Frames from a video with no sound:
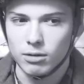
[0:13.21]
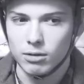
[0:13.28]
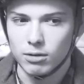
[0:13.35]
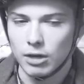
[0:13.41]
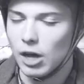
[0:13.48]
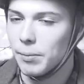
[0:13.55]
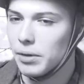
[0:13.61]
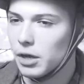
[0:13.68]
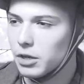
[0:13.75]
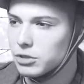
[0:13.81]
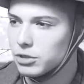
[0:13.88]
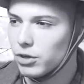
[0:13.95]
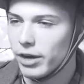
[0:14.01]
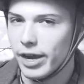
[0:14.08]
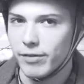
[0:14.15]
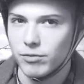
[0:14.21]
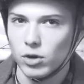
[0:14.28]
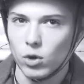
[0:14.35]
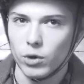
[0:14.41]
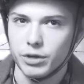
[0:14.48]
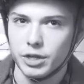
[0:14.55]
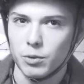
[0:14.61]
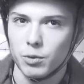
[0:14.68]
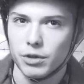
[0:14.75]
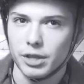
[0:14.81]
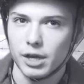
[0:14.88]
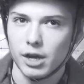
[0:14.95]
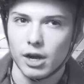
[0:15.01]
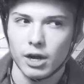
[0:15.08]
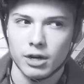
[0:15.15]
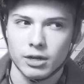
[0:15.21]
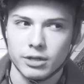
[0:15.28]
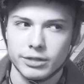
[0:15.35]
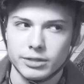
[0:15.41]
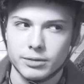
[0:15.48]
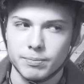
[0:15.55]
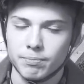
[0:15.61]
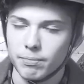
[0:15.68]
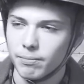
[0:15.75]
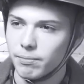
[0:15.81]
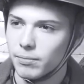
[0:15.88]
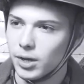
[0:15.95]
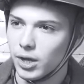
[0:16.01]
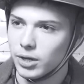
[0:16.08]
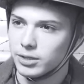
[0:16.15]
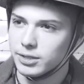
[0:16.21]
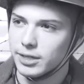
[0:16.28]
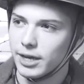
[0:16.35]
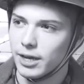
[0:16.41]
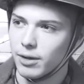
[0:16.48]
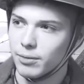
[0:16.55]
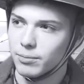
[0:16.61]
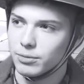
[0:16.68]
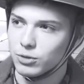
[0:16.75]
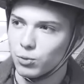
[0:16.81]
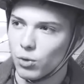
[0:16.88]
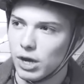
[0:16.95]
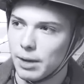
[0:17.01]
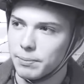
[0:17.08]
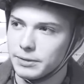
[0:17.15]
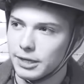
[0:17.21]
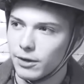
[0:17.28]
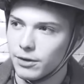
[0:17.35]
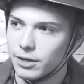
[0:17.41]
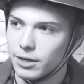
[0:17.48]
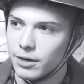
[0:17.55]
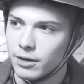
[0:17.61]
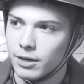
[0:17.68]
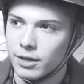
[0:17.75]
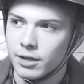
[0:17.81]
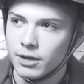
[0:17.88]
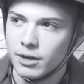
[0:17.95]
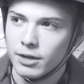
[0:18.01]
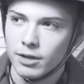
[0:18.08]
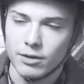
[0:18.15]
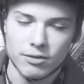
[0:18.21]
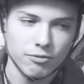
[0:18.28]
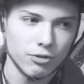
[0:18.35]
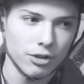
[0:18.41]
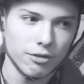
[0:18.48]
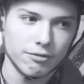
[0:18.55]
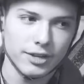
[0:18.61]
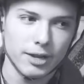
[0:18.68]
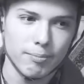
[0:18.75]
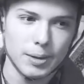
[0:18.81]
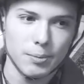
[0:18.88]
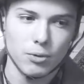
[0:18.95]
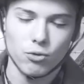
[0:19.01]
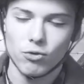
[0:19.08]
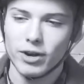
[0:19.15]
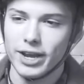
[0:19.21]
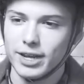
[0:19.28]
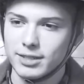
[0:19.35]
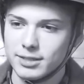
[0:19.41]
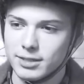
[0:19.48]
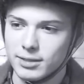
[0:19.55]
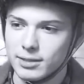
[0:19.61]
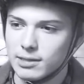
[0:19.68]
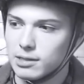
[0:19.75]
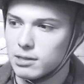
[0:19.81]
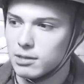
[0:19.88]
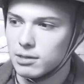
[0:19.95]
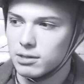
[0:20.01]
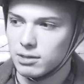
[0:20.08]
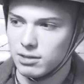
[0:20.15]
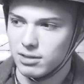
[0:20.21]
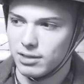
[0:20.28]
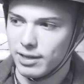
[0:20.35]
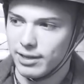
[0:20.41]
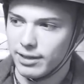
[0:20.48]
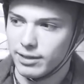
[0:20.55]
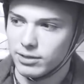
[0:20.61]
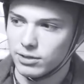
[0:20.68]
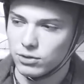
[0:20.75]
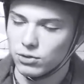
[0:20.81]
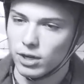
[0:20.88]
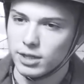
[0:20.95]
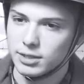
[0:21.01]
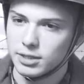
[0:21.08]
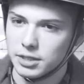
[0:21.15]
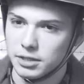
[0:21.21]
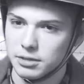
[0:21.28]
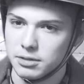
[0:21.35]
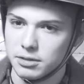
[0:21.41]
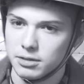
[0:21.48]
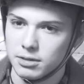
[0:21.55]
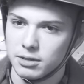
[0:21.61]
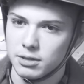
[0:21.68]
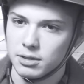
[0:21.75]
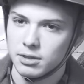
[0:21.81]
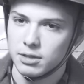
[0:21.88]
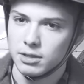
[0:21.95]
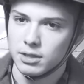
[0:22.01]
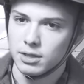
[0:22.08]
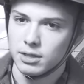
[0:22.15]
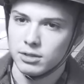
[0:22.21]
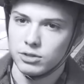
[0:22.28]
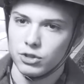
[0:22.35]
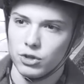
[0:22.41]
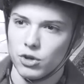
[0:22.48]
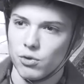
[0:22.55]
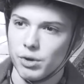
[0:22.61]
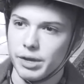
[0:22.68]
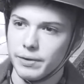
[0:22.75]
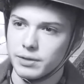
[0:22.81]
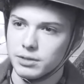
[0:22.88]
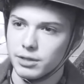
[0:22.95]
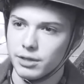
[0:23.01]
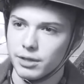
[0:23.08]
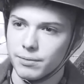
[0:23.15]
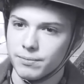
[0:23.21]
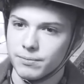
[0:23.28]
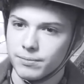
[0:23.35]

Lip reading: I'll be honest, sir, I have no idea where they are. It's a mugged down swamp down here, full of dead people, rats, and endless atrocities. Do you know where you can see them?